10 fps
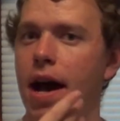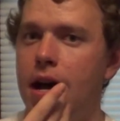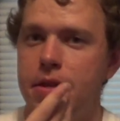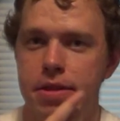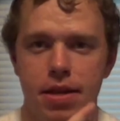
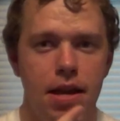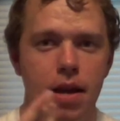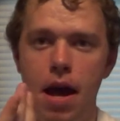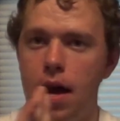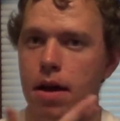I'd
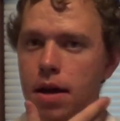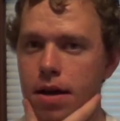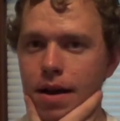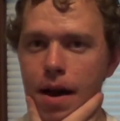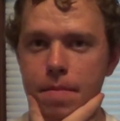say
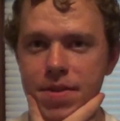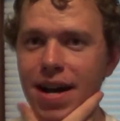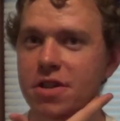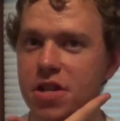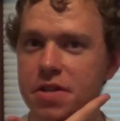I'm
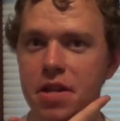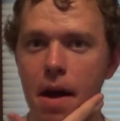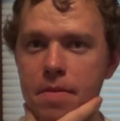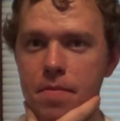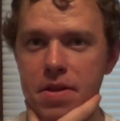cautiously
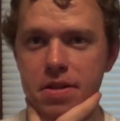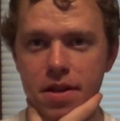optimistic